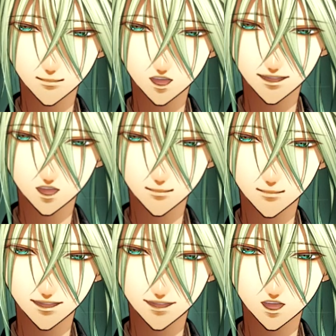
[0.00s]
this is
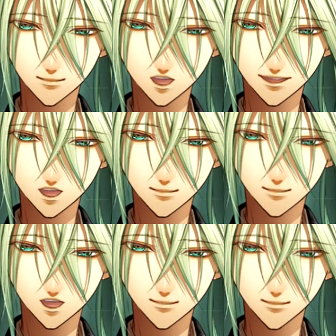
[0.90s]
goodbye now. My house
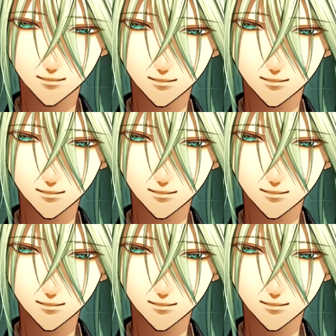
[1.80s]
is that